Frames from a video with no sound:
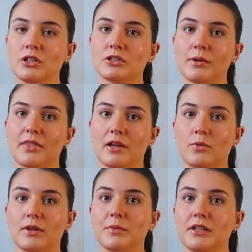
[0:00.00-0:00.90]
So I
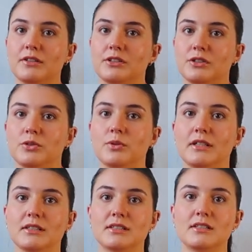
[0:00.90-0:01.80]
think what I'm gonna do
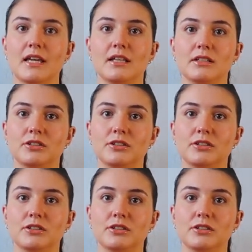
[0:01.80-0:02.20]
is take it